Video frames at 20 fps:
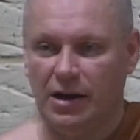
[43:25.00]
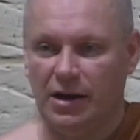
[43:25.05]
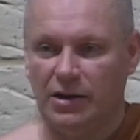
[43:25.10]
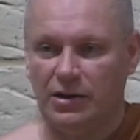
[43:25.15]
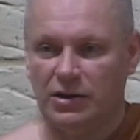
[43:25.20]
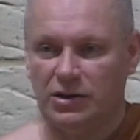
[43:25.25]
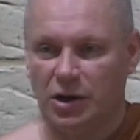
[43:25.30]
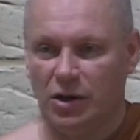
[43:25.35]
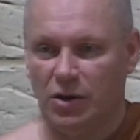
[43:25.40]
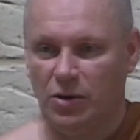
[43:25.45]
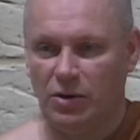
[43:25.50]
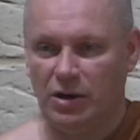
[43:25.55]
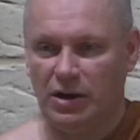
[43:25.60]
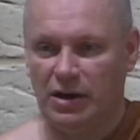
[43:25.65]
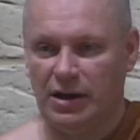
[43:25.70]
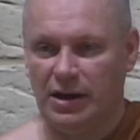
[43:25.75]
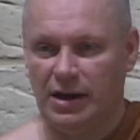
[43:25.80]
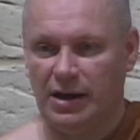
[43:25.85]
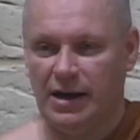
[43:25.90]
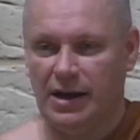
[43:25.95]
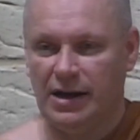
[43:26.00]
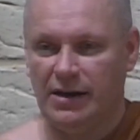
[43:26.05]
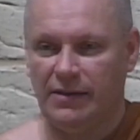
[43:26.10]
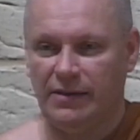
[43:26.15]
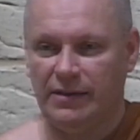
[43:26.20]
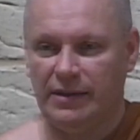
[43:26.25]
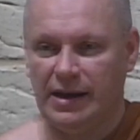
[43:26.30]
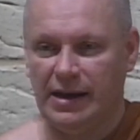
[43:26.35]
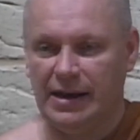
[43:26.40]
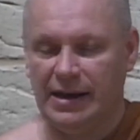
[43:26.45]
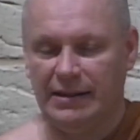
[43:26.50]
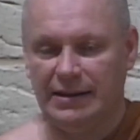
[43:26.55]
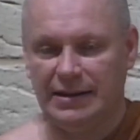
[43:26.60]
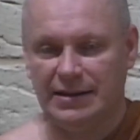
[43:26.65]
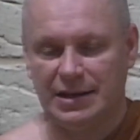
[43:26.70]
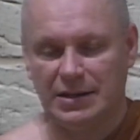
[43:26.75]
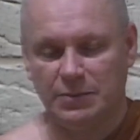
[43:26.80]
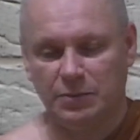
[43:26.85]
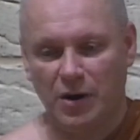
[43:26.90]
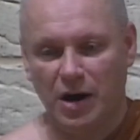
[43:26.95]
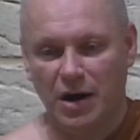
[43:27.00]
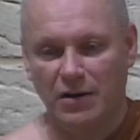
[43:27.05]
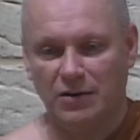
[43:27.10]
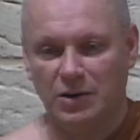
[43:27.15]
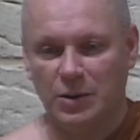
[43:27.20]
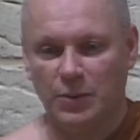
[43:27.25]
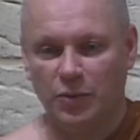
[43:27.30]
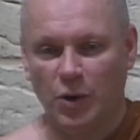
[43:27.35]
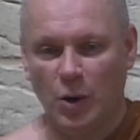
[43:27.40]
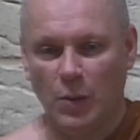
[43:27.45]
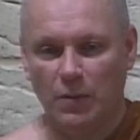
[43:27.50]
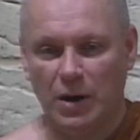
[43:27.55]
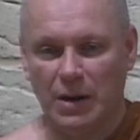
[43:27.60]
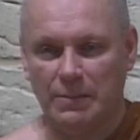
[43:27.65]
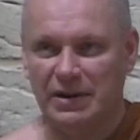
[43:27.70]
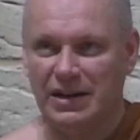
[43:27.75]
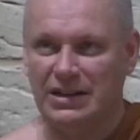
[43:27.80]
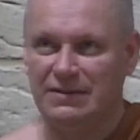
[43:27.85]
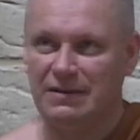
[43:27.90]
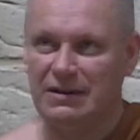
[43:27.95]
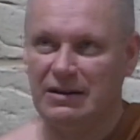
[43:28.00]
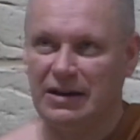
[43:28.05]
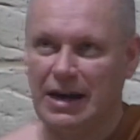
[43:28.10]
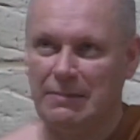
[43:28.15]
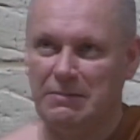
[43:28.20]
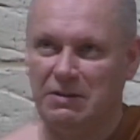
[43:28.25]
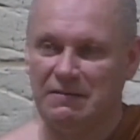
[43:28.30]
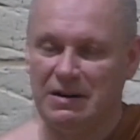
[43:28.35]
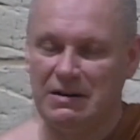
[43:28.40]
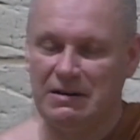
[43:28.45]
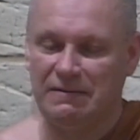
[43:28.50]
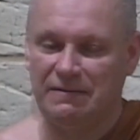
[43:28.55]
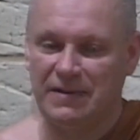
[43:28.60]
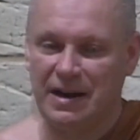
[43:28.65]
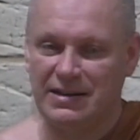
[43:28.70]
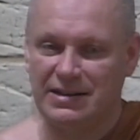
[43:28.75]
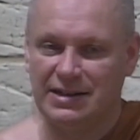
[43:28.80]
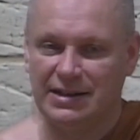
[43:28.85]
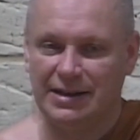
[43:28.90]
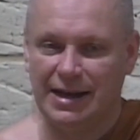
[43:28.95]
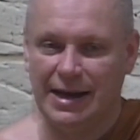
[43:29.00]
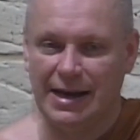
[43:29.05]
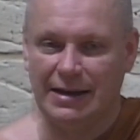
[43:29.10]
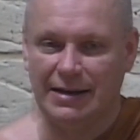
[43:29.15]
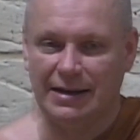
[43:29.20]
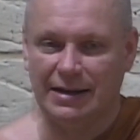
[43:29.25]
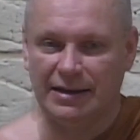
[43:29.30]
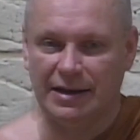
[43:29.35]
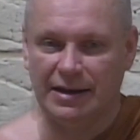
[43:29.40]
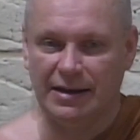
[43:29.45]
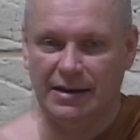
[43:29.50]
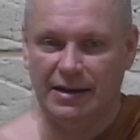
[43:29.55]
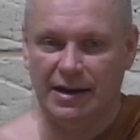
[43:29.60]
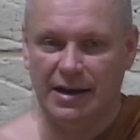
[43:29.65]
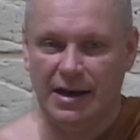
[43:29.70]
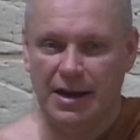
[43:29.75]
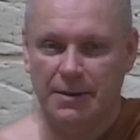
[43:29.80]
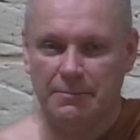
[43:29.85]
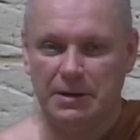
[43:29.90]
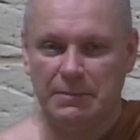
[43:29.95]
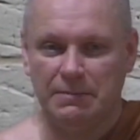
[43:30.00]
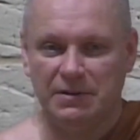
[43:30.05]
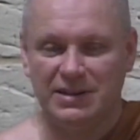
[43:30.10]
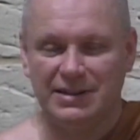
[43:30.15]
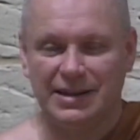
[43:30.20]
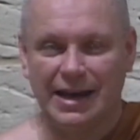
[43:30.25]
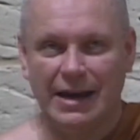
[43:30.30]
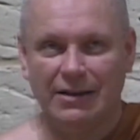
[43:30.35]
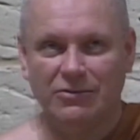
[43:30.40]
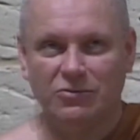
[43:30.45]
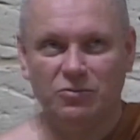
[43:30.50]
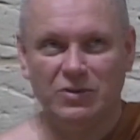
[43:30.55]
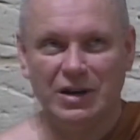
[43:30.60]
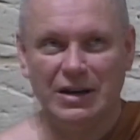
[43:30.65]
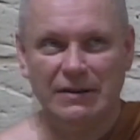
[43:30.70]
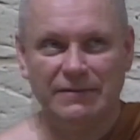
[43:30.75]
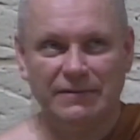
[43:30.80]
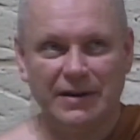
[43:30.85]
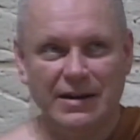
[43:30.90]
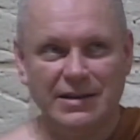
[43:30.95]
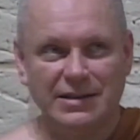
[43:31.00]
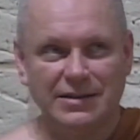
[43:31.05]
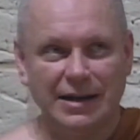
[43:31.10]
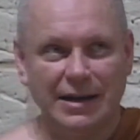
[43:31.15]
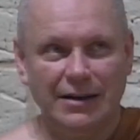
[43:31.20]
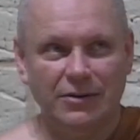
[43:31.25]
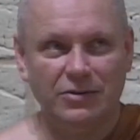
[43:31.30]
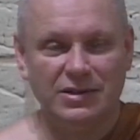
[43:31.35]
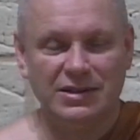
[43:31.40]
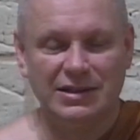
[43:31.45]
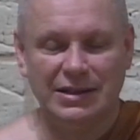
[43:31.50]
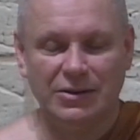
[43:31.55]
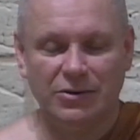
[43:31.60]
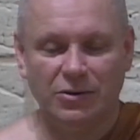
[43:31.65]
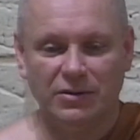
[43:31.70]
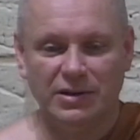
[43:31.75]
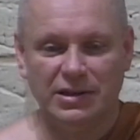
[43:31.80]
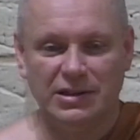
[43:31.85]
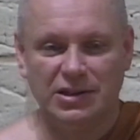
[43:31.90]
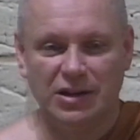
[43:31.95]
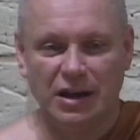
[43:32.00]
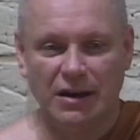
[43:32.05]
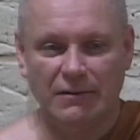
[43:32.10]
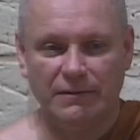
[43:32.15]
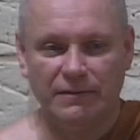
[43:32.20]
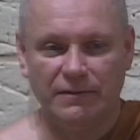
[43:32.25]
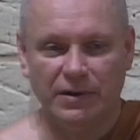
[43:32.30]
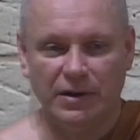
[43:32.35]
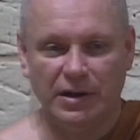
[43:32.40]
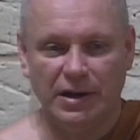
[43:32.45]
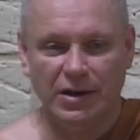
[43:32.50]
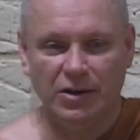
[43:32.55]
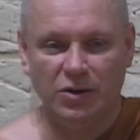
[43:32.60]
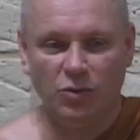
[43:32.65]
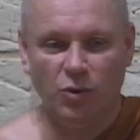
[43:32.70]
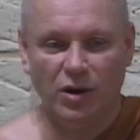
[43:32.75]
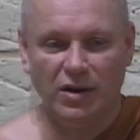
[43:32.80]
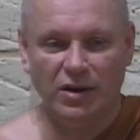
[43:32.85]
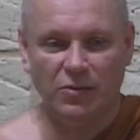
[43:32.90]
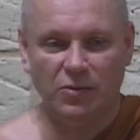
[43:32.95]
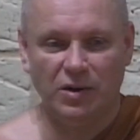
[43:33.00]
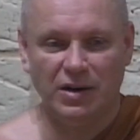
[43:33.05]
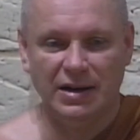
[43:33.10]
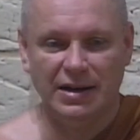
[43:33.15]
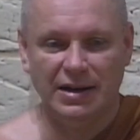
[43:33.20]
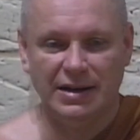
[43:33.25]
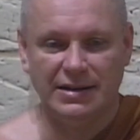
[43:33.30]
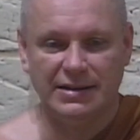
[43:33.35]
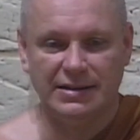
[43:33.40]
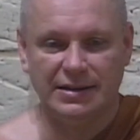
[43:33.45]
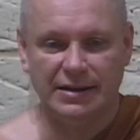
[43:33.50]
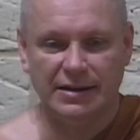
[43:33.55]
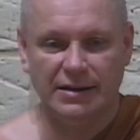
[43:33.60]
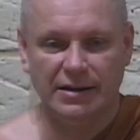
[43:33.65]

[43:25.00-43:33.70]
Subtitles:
So this is part of the problem, and it can be very fascinating. People say it's really fascinating, you see all this stuff and you wonder what it is.